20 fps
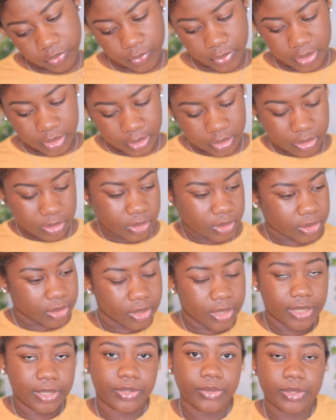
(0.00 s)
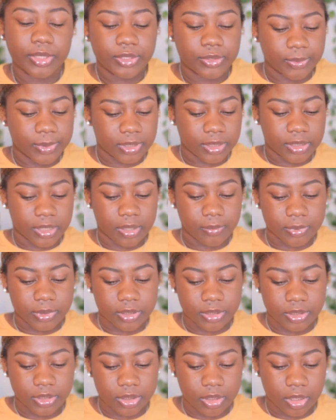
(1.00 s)
you can, you can switch it up with
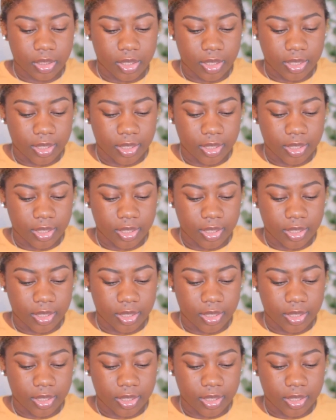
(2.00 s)
this shirt